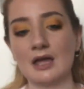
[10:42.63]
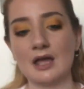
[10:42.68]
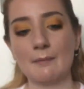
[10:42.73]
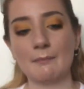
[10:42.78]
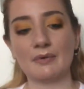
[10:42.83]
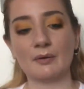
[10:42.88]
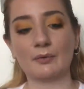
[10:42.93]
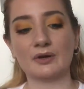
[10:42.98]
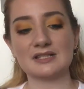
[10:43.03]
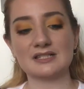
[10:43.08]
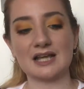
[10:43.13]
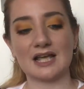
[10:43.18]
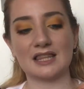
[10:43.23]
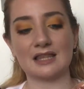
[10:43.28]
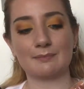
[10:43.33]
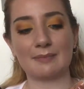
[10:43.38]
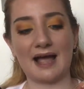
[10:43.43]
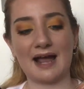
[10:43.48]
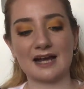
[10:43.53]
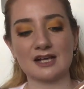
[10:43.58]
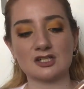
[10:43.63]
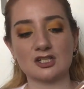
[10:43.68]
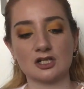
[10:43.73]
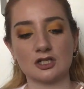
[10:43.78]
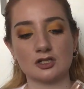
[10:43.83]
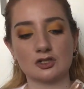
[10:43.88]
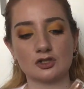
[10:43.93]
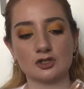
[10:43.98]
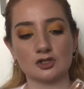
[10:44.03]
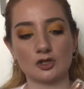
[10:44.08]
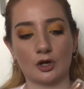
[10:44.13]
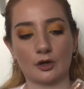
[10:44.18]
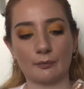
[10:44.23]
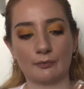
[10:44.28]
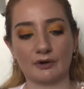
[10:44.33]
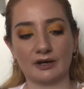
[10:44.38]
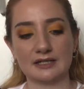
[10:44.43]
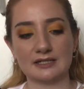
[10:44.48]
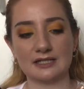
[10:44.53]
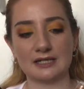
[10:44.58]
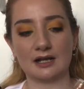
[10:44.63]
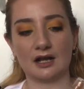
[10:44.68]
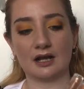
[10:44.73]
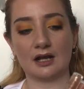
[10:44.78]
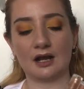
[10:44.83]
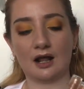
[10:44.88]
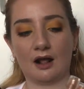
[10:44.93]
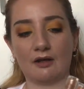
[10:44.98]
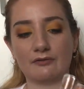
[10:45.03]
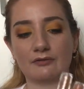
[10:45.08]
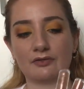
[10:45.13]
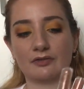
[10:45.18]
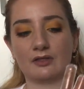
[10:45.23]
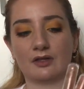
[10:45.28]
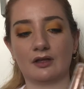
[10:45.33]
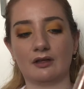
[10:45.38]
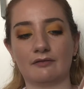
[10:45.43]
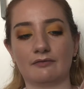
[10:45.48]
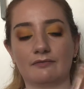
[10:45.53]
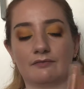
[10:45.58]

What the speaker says: But once again, the packaging is so pretty. I love the